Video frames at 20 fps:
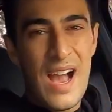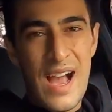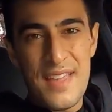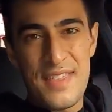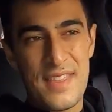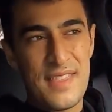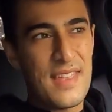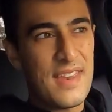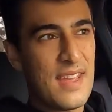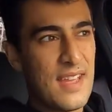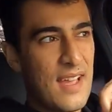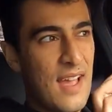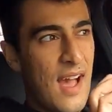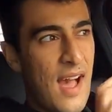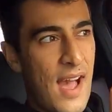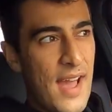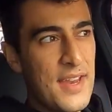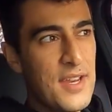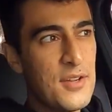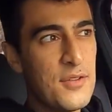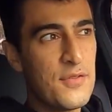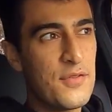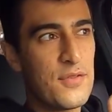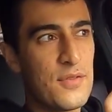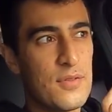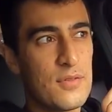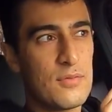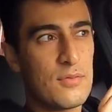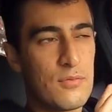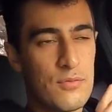that it kind of
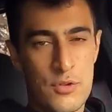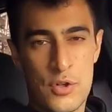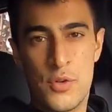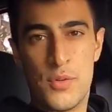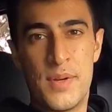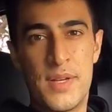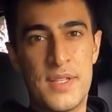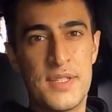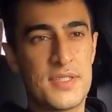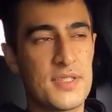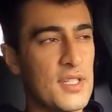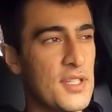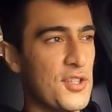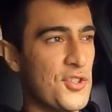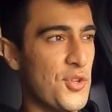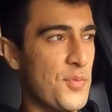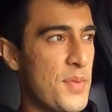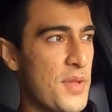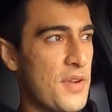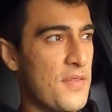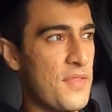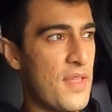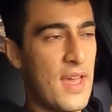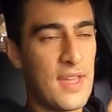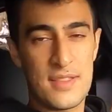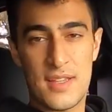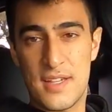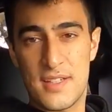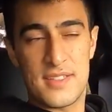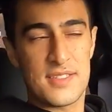ruins a little bit of the
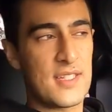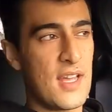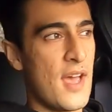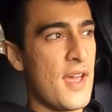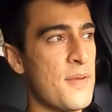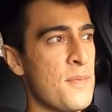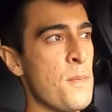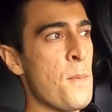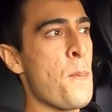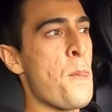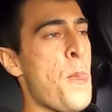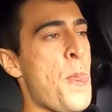headlight design.